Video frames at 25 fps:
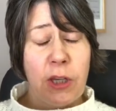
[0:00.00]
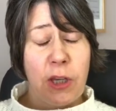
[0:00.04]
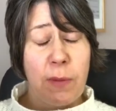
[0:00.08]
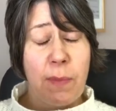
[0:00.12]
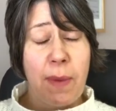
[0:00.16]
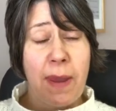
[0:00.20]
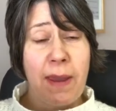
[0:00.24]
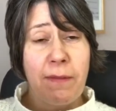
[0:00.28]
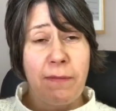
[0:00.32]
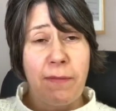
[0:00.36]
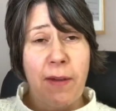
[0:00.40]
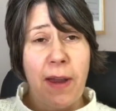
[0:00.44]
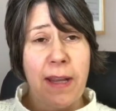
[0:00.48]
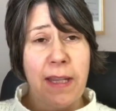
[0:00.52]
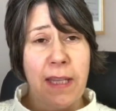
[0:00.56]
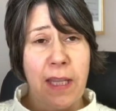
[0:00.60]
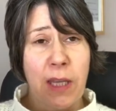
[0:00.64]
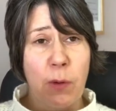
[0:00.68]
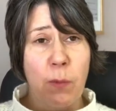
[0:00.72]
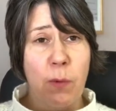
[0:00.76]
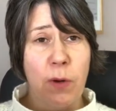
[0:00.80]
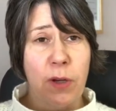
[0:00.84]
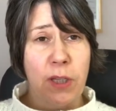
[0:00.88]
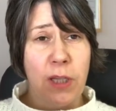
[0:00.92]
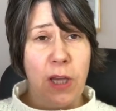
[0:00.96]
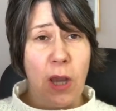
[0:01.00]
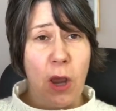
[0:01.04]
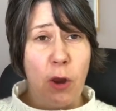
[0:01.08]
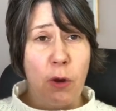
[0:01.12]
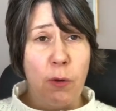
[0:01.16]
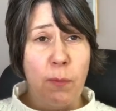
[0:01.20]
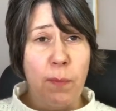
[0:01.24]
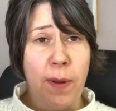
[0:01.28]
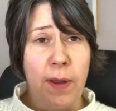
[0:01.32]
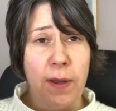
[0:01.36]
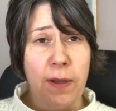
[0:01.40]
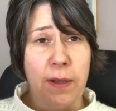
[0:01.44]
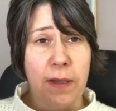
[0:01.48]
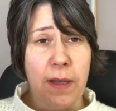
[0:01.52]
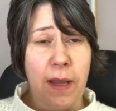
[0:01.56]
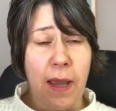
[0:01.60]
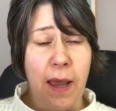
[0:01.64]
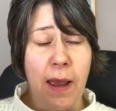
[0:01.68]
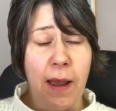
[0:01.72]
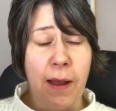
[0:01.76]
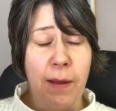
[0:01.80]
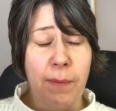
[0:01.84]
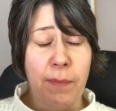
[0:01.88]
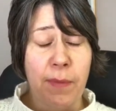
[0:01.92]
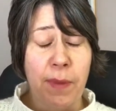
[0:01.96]
You may find that you want to open
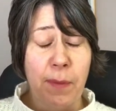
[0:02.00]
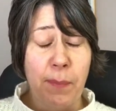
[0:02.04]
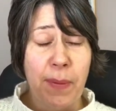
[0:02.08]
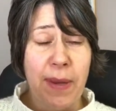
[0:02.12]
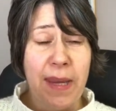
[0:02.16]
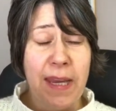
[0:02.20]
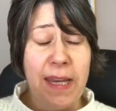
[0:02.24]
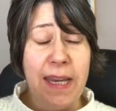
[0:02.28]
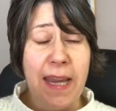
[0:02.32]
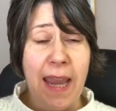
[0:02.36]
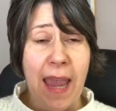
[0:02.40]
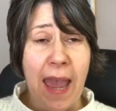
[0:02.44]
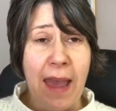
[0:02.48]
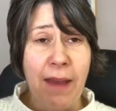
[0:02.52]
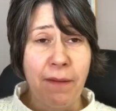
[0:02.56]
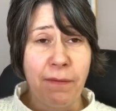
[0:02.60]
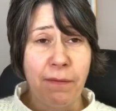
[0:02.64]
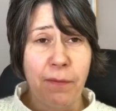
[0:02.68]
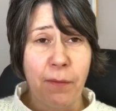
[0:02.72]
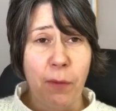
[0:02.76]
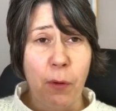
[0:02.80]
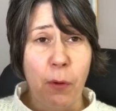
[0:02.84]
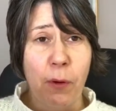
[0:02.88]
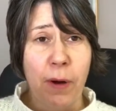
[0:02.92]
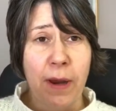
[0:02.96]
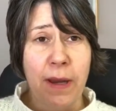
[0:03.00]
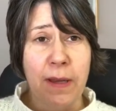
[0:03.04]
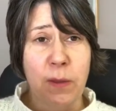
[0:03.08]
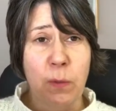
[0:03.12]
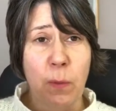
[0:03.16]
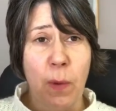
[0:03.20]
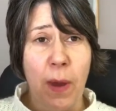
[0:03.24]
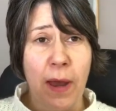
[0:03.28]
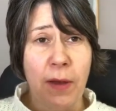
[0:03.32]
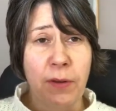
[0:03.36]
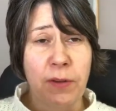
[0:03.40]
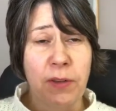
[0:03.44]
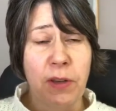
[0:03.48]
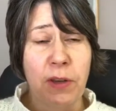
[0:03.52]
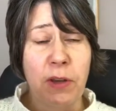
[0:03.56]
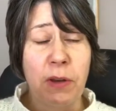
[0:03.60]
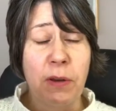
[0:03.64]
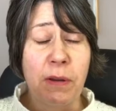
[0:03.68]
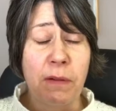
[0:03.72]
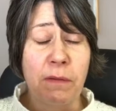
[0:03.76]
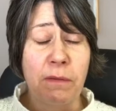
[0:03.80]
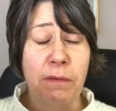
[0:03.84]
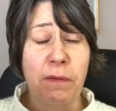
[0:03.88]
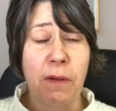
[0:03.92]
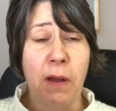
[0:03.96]
the PDF for it as well, so you
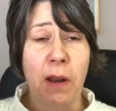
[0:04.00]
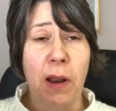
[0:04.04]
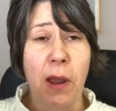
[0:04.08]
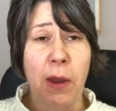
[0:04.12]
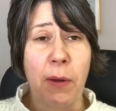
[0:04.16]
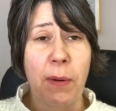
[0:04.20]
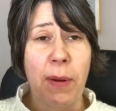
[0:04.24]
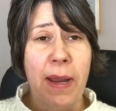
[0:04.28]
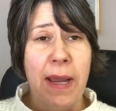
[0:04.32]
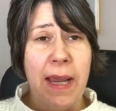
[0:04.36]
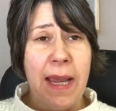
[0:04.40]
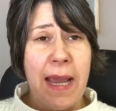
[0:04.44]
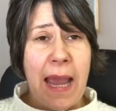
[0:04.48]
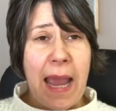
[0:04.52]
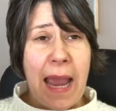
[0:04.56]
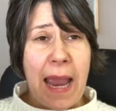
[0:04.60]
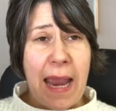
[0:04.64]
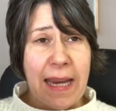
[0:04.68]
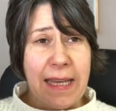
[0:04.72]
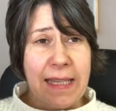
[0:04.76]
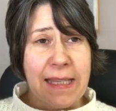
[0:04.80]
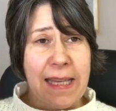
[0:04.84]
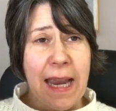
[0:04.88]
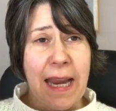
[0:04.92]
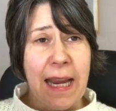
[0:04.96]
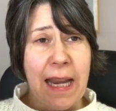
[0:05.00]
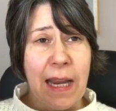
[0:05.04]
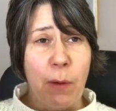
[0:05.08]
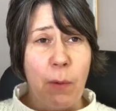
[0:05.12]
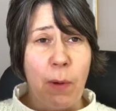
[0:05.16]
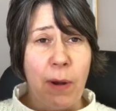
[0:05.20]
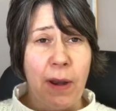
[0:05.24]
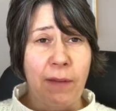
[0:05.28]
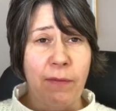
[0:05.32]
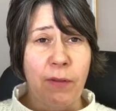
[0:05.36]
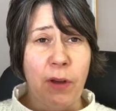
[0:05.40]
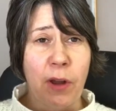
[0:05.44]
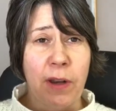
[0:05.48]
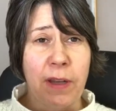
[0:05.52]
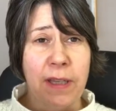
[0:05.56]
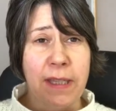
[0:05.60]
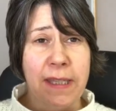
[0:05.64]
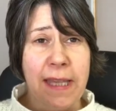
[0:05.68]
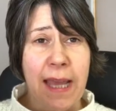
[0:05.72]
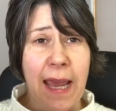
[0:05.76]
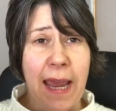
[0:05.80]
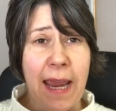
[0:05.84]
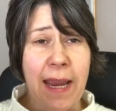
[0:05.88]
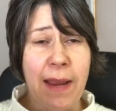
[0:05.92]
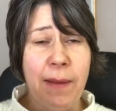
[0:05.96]
can follow exactly what I've got to
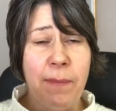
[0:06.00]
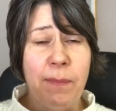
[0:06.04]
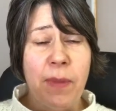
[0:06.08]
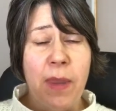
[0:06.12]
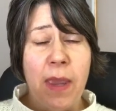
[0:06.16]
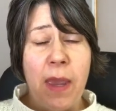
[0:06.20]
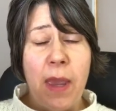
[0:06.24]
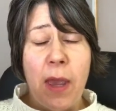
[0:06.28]
say.